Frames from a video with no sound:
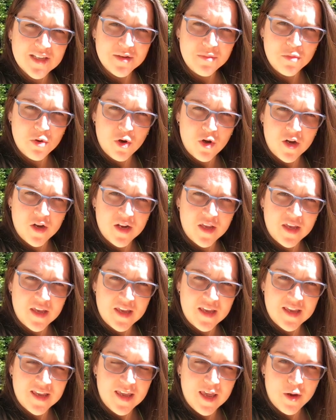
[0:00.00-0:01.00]
Good
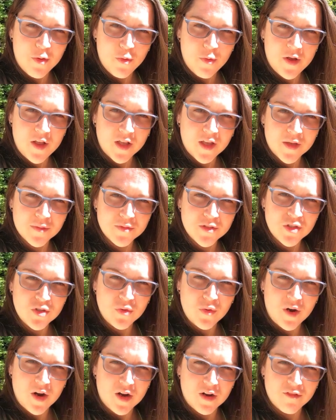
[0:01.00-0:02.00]
morning and welcome
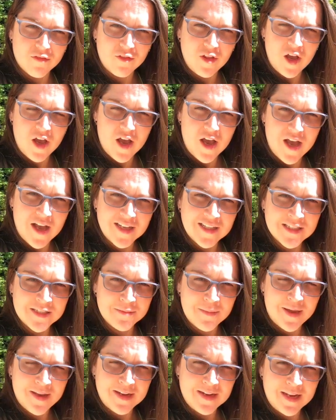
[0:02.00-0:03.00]
to our vlogs.
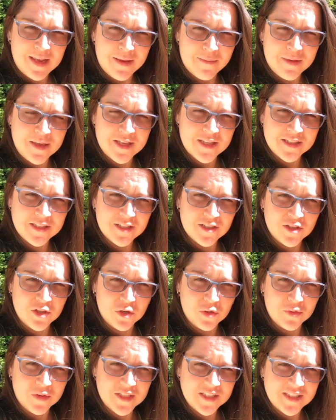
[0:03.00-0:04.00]
My name is
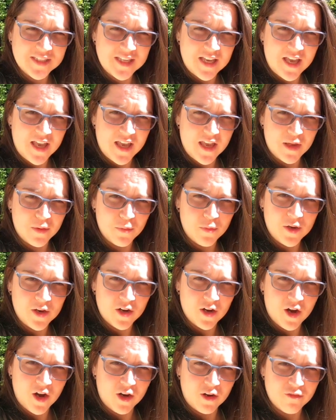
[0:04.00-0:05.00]
Clarissa and we
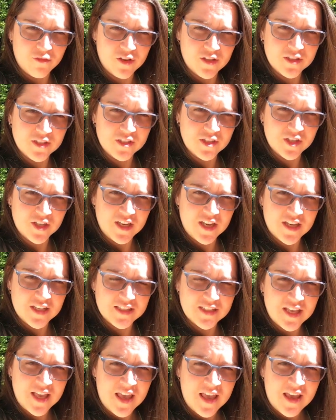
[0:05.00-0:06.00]
are our Fun
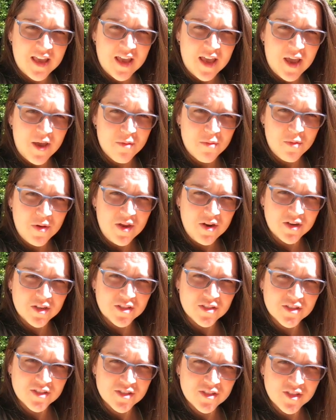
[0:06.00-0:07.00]
Circus, and we are
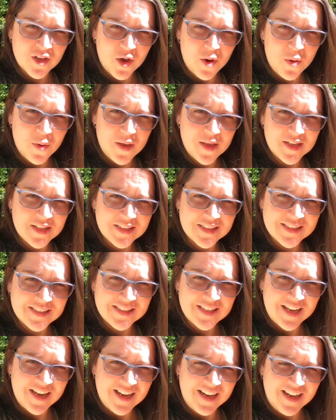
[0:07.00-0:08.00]
so
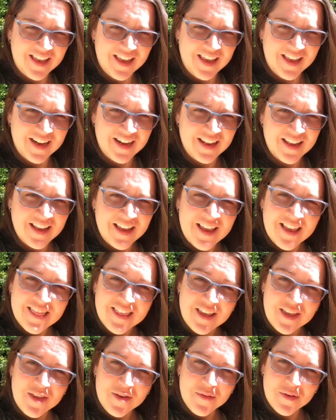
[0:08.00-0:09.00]
excited
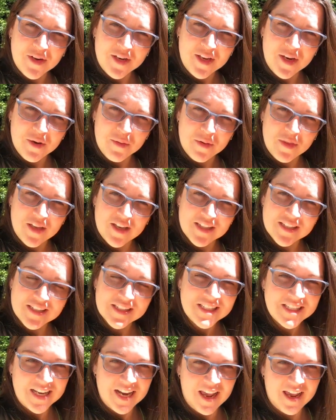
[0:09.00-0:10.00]
that you are here with us
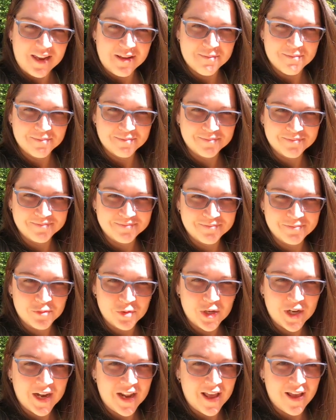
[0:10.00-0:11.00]
today.
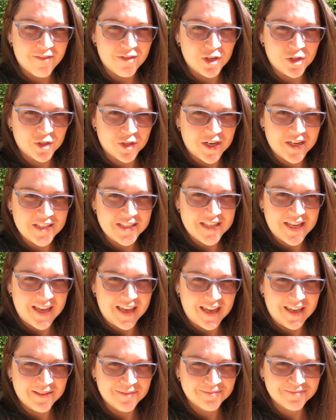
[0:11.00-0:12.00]
We're gonna have a great
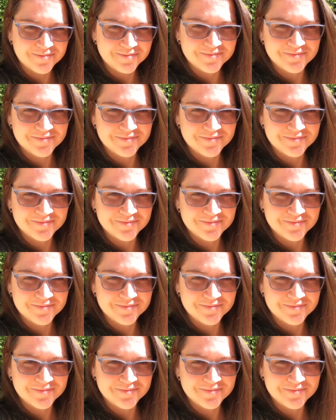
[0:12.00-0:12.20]
day.